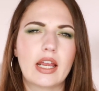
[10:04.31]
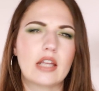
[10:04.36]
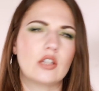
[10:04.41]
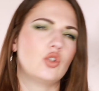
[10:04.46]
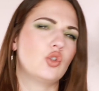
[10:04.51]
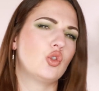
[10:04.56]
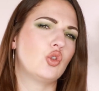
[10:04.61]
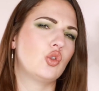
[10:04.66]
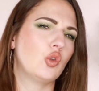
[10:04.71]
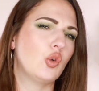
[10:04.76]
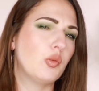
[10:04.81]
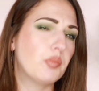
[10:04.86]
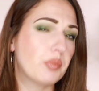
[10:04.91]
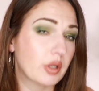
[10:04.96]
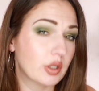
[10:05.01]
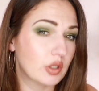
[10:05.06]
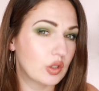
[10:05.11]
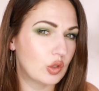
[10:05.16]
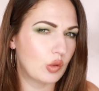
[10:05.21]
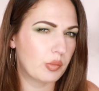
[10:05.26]
a
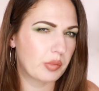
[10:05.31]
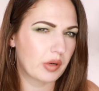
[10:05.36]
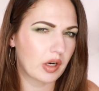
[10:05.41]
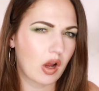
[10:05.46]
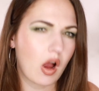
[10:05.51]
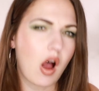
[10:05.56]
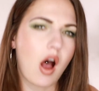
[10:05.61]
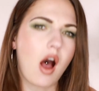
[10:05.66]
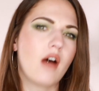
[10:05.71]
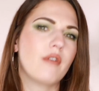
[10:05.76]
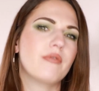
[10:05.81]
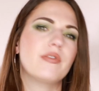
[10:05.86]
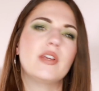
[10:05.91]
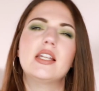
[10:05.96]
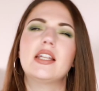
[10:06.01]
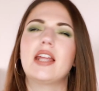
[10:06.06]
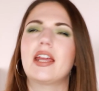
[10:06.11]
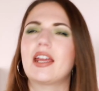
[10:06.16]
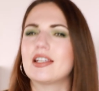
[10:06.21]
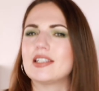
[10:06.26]
super coffee,
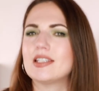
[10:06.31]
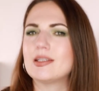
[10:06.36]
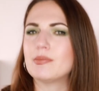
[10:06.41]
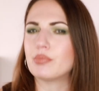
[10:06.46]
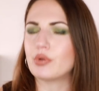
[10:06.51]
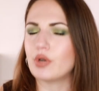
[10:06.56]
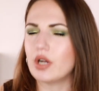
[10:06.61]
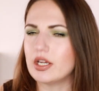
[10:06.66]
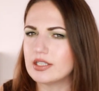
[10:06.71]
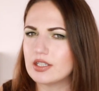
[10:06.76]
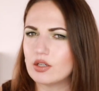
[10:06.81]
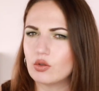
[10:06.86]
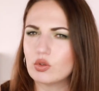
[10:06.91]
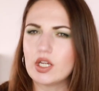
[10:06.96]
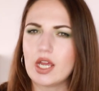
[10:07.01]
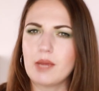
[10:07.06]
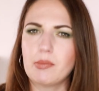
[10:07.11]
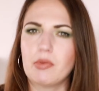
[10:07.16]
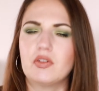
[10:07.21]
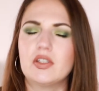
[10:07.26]
like espresso
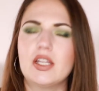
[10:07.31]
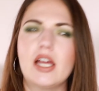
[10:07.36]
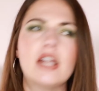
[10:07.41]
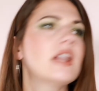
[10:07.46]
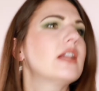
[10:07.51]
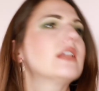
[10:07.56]
type of scent.